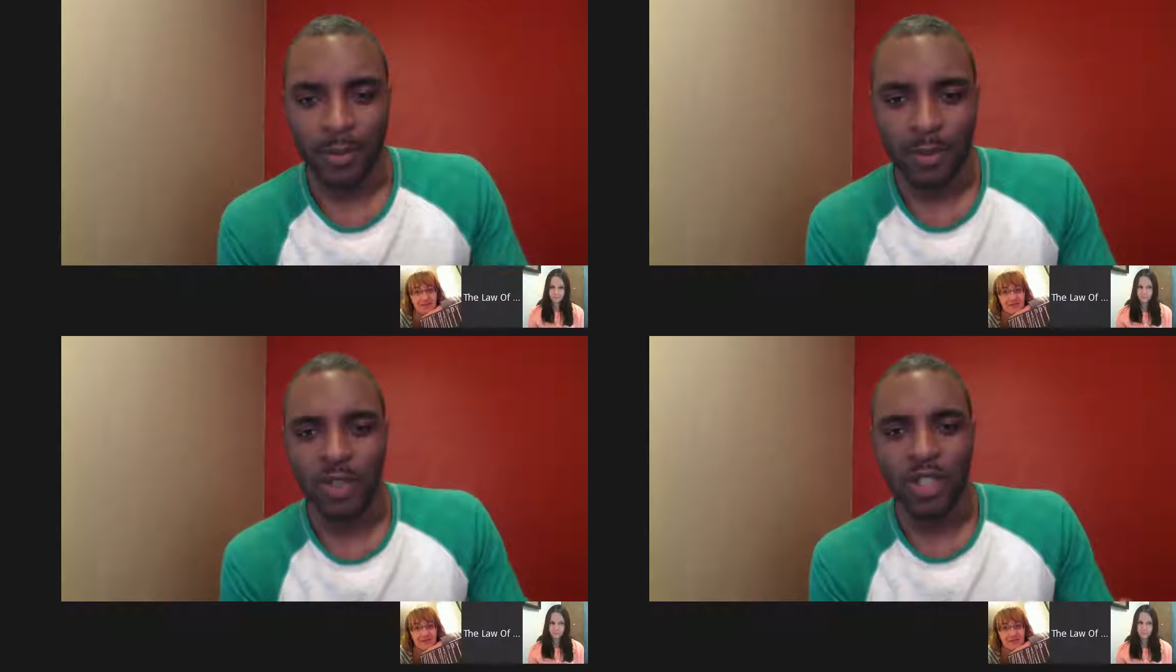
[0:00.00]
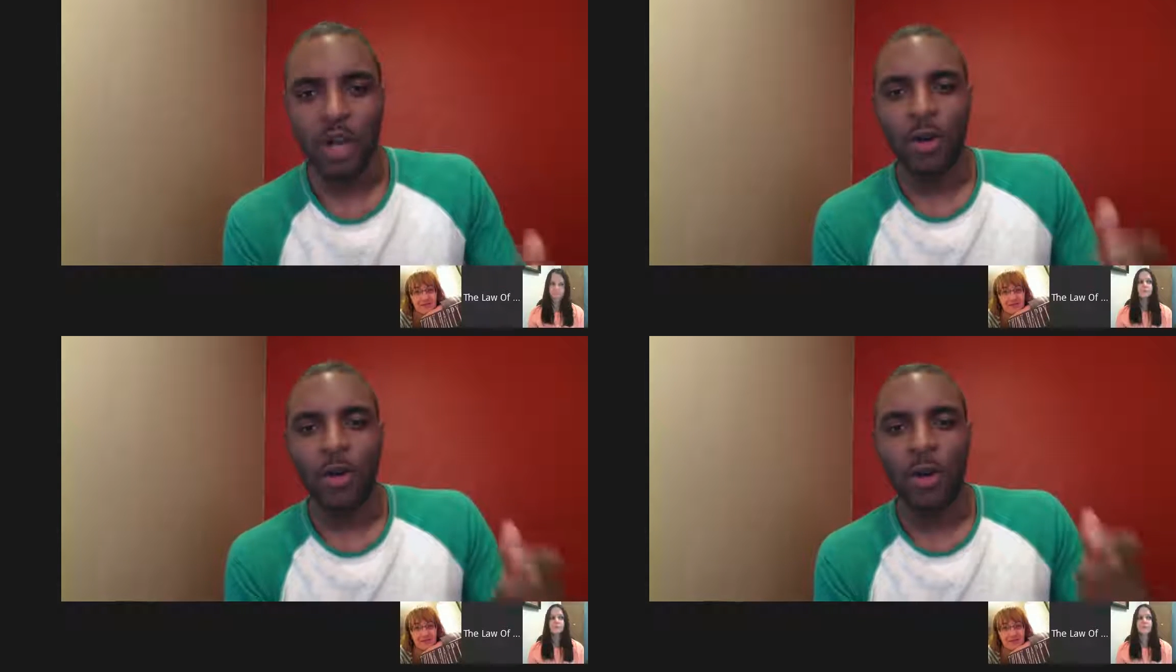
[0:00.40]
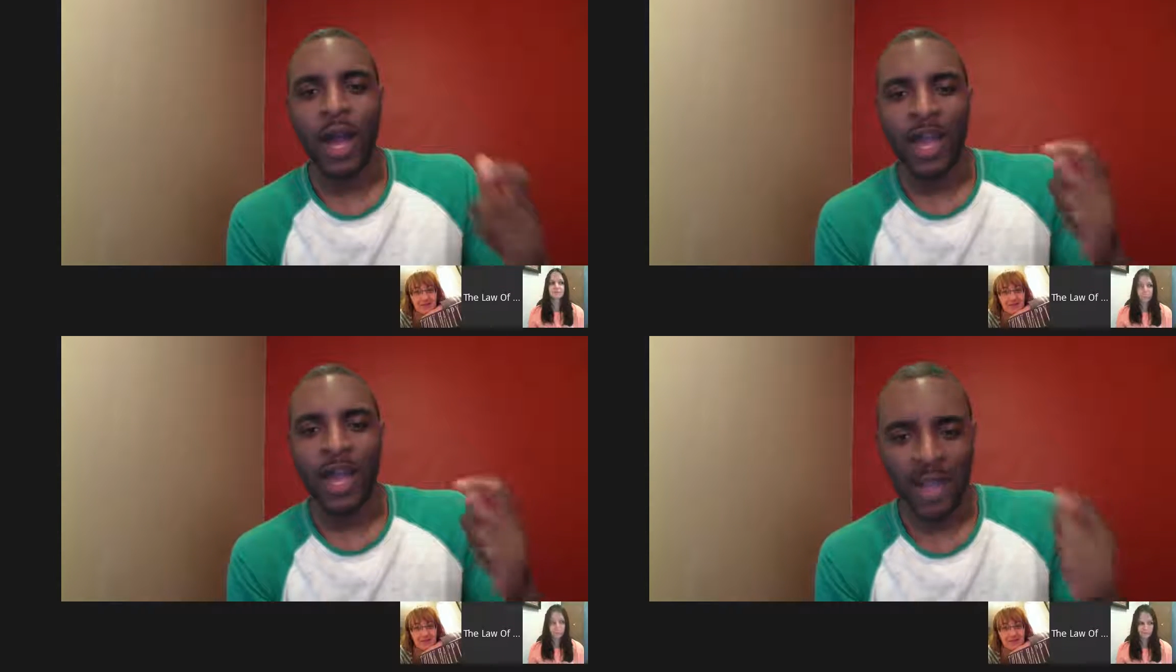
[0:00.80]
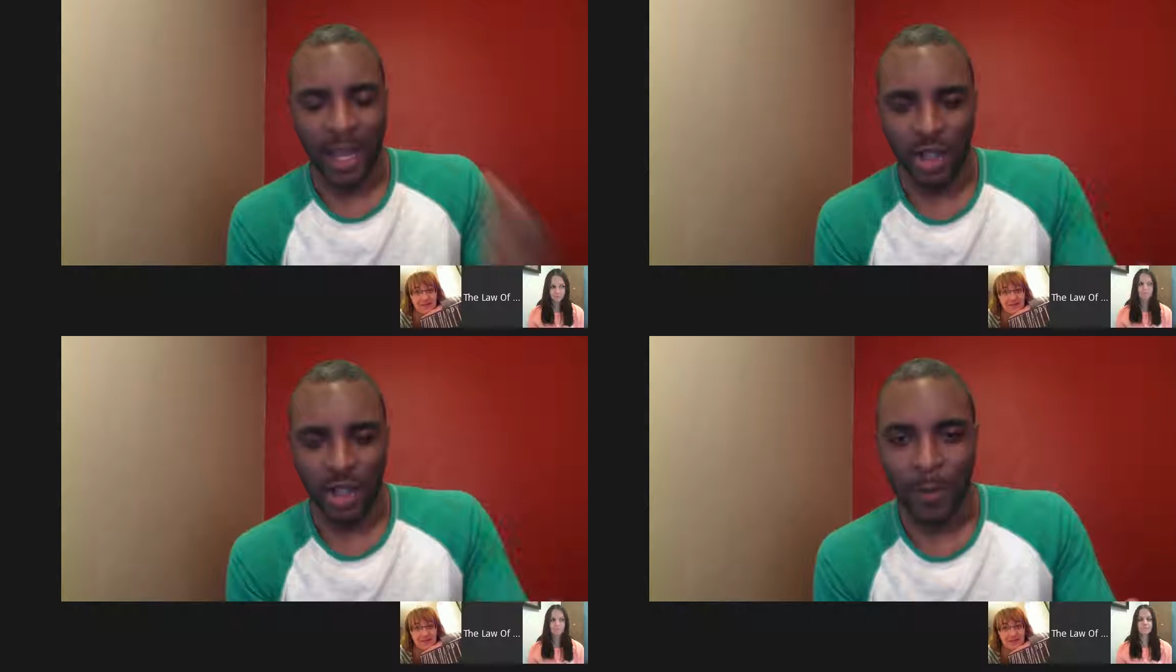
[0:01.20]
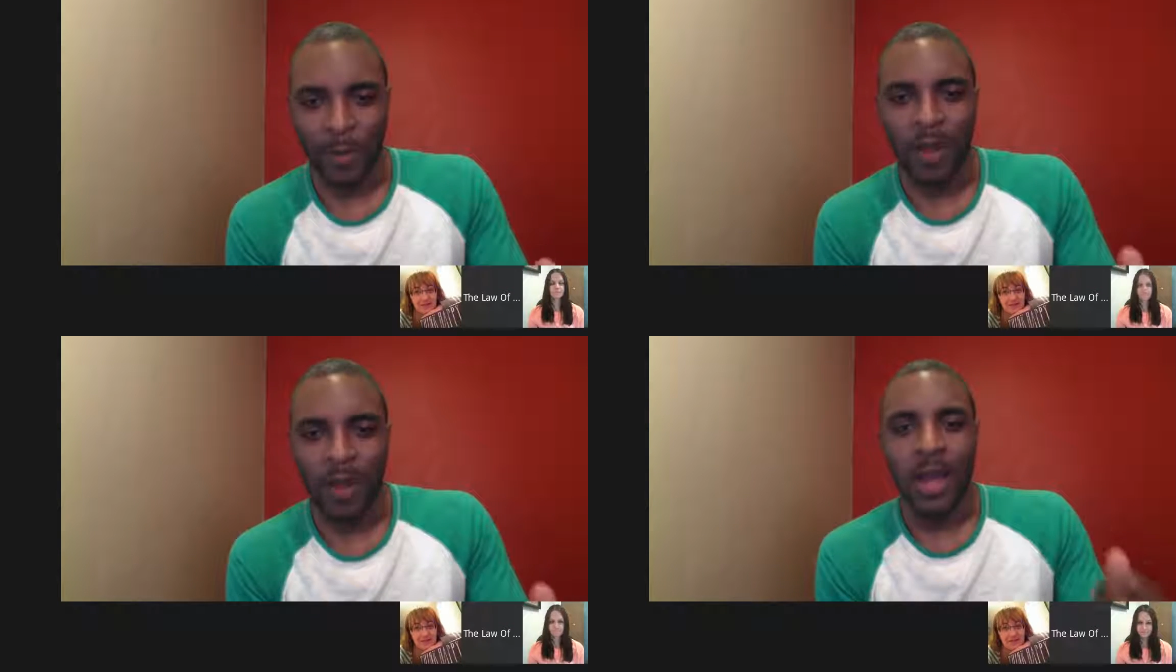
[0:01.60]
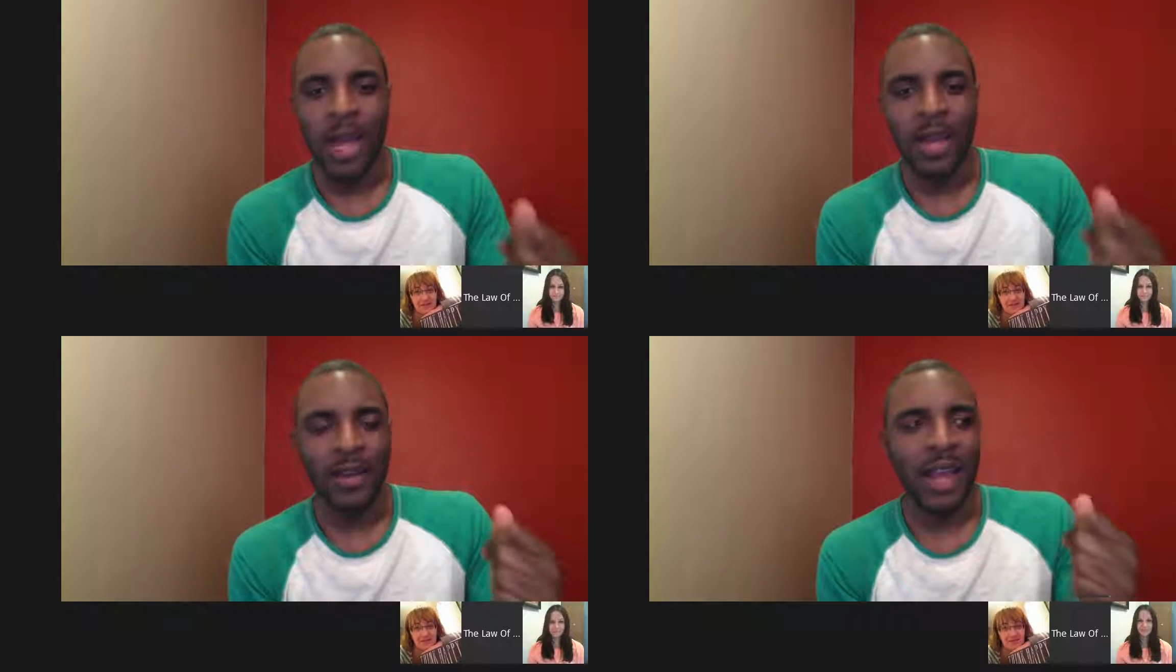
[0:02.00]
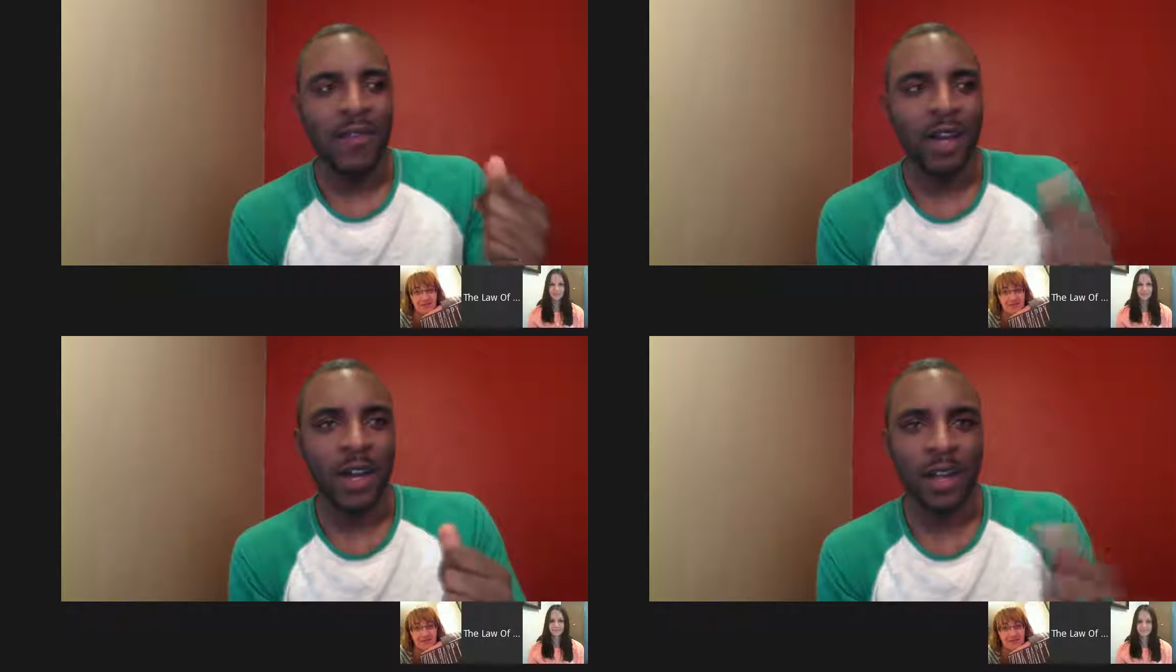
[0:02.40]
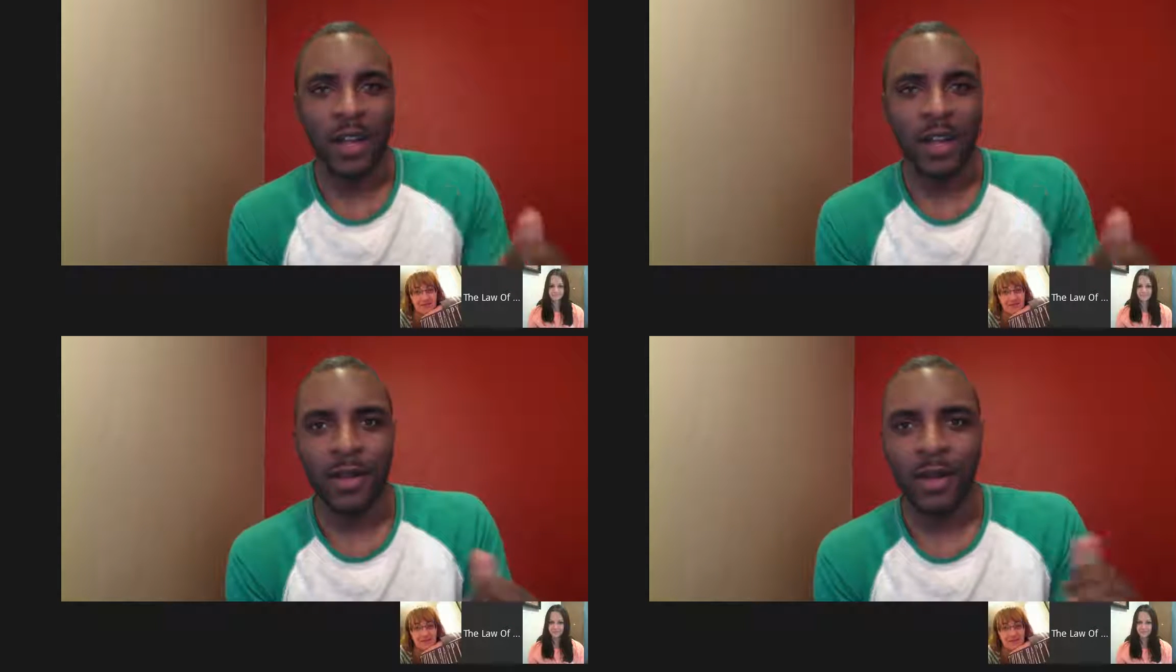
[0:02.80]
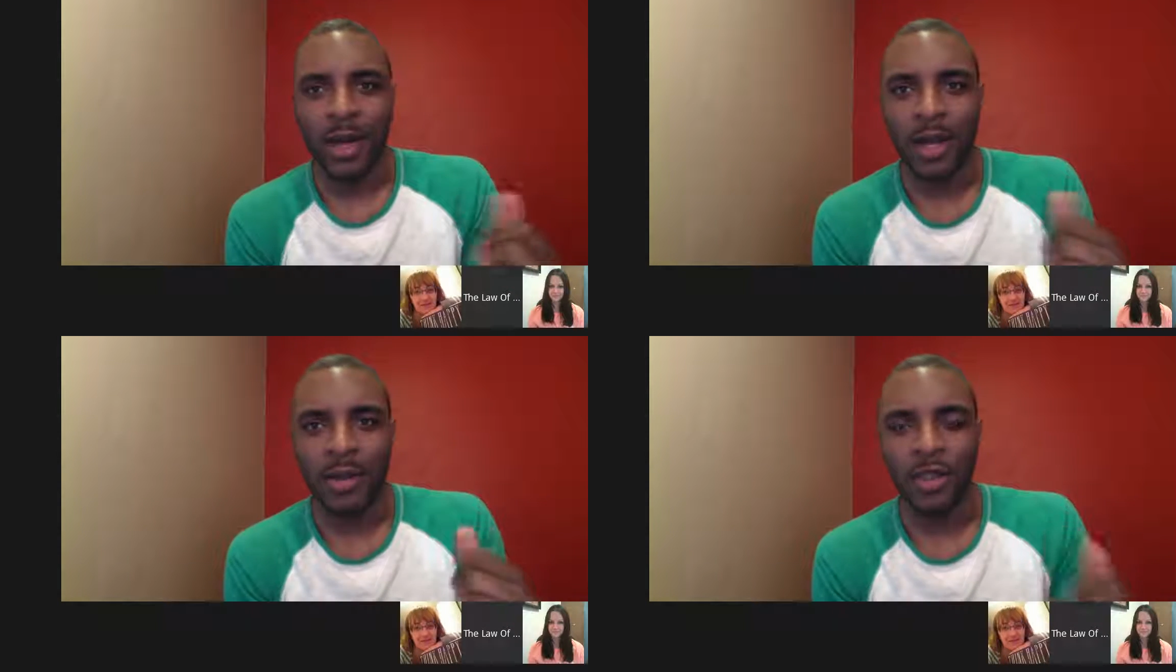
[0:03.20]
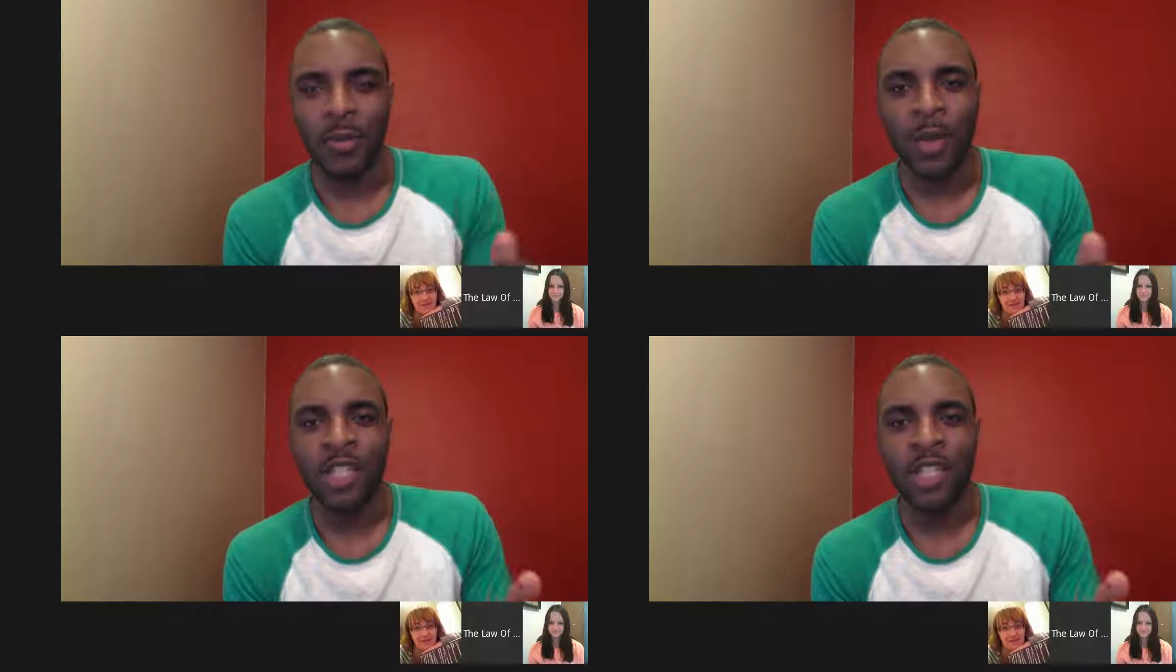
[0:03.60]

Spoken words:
So I had ketchup. I didn't have onion soup mix,